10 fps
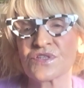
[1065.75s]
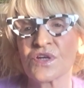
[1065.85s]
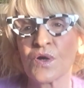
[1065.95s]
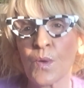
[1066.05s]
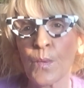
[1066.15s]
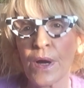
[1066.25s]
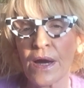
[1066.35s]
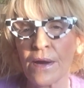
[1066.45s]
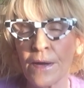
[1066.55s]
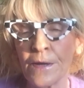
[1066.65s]
So
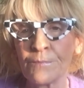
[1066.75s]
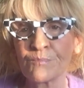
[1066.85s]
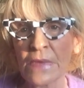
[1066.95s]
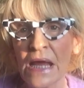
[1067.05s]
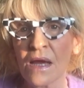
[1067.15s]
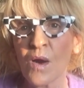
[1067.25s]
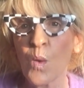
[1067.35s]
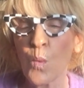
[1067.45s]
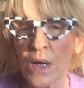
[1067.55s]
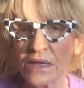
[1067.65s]

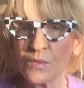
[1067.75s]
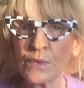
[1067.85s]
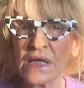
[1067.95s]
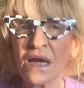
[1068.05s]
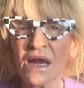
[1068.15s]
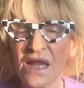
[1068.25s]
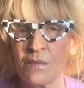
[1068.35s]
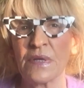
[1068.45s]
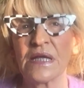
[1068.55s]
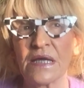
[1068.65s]
when we
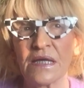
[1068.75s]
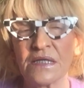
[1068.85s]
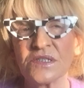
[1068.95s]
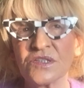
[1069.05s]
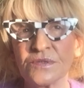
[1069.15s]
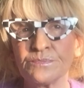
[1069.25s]
eliminate